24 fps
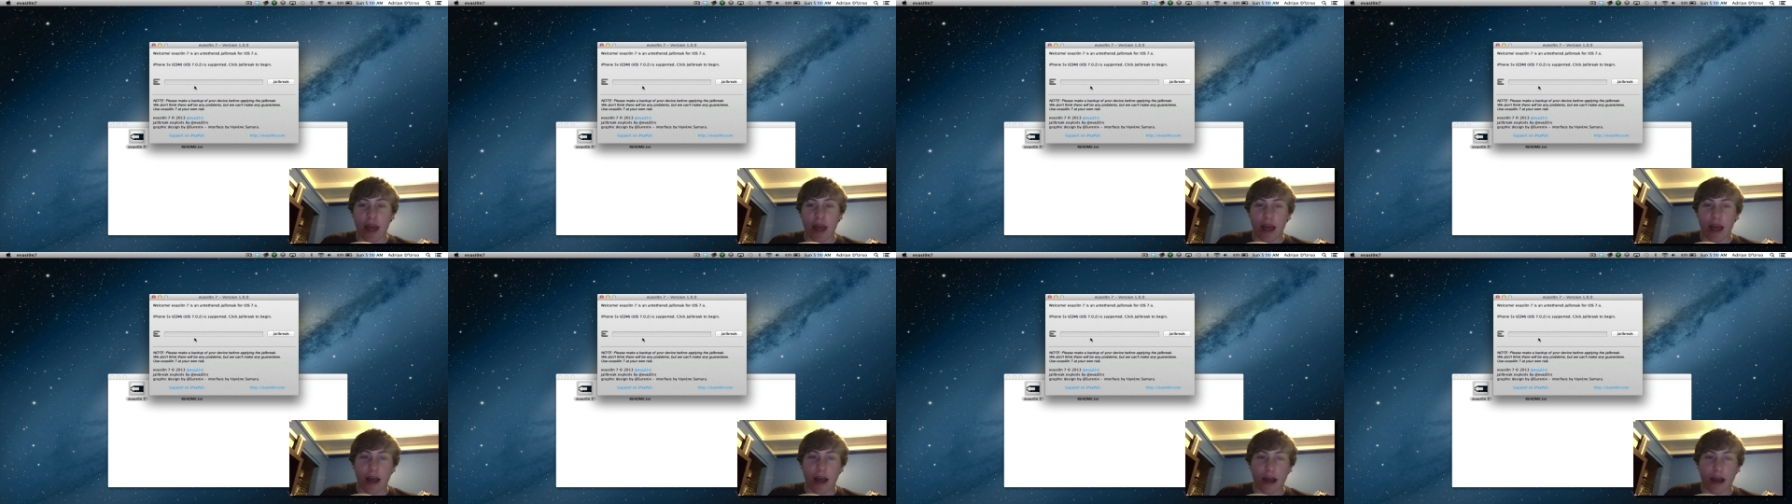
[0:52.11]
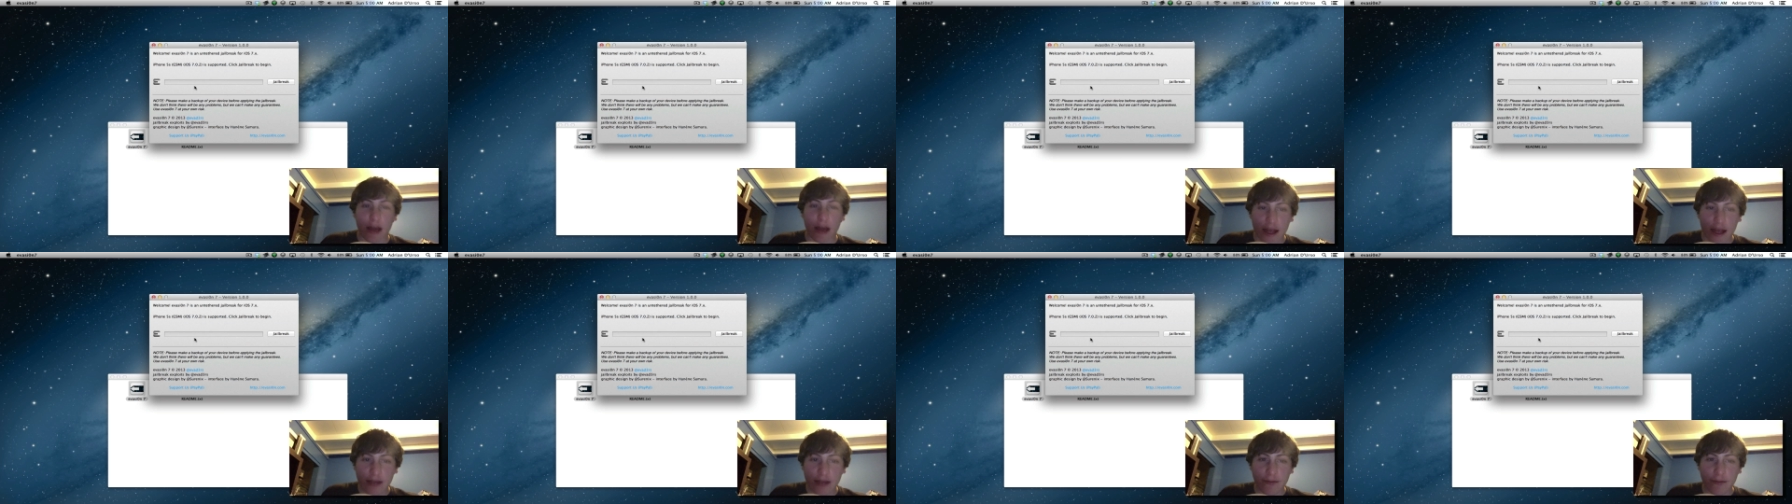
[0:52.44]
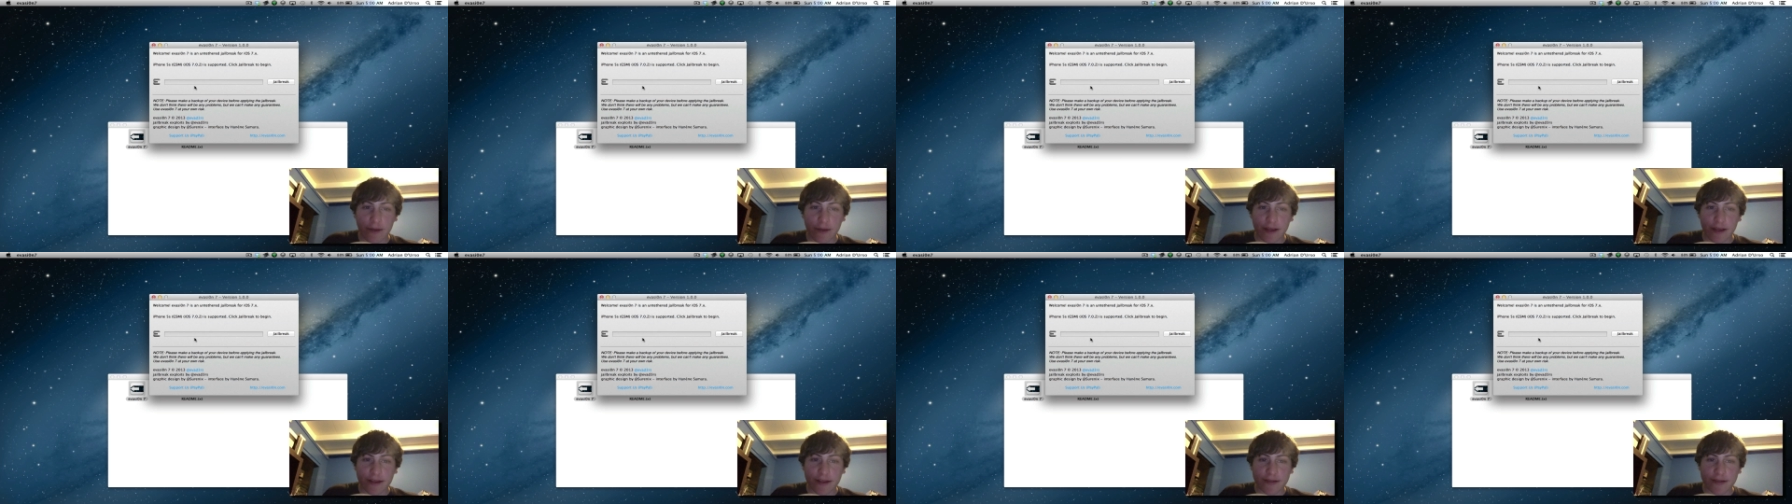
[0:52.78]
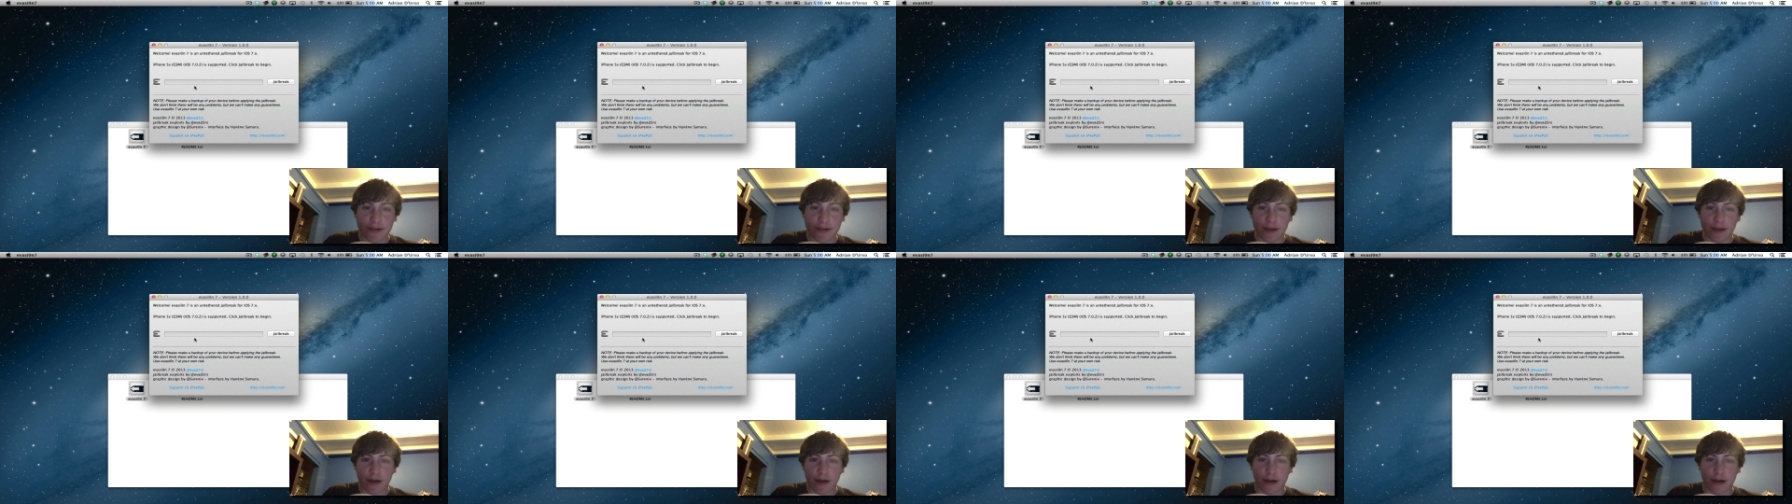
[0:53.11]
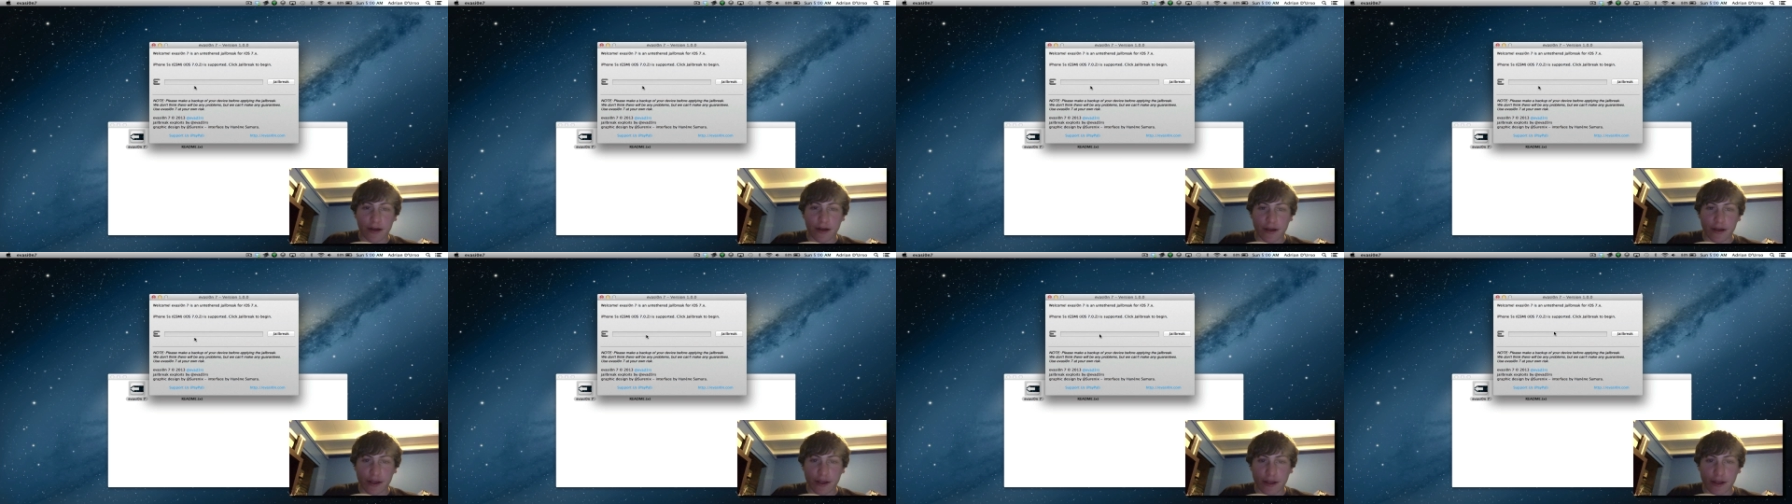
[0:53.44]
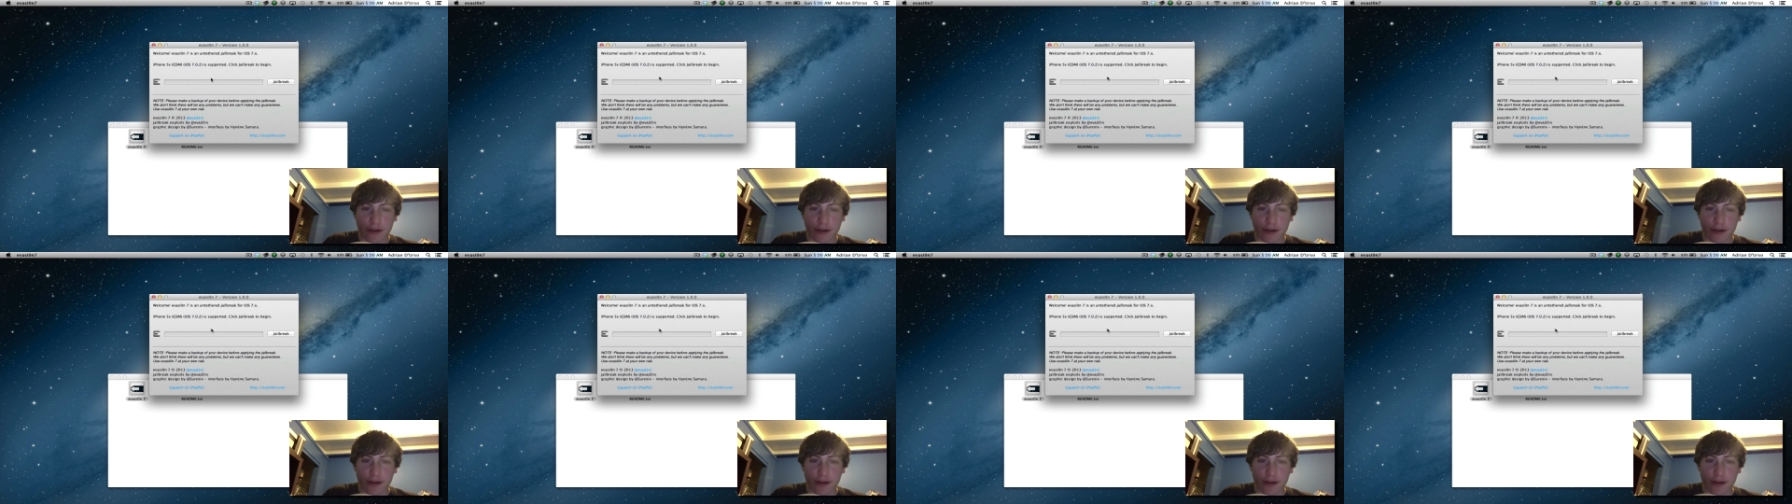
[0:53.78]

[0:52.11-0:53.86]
Uh, anyways, uh, here